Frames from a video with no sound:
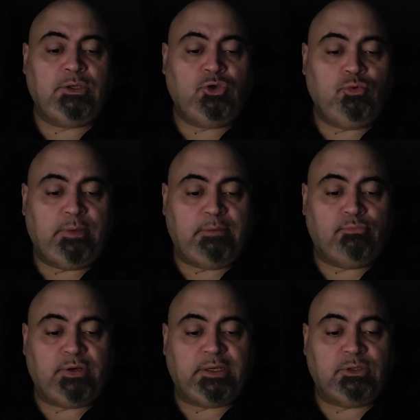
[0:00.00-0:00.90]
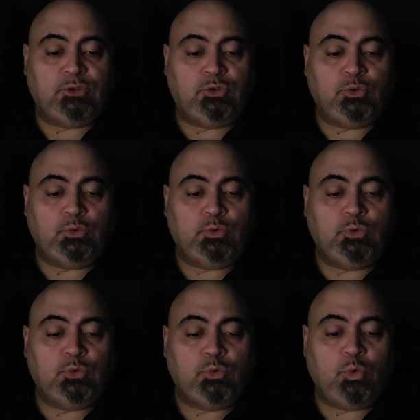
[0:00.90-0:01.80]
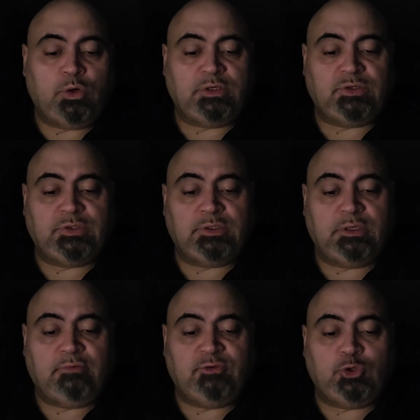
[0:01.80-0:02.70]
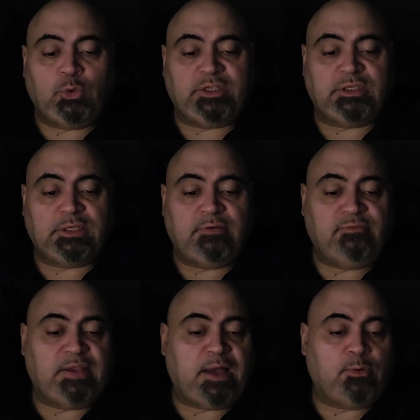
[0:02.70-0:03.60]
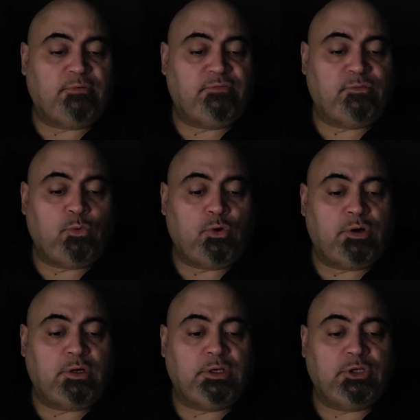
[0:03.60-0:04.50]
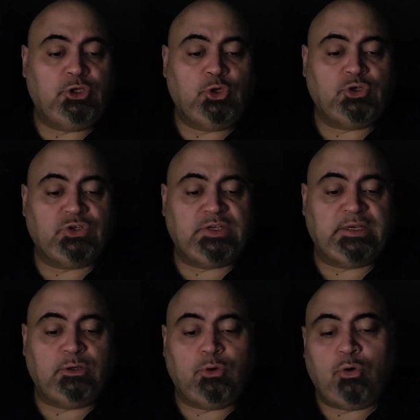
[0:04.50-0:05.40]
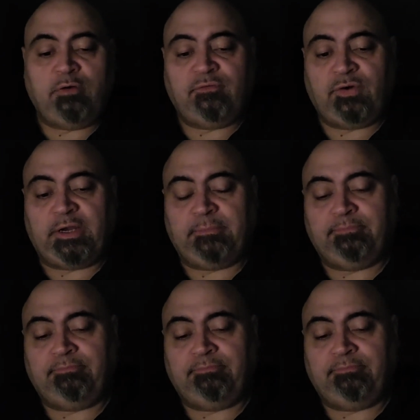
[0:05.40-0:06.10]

you may bring 2 quarts of choice flour for your sin offering.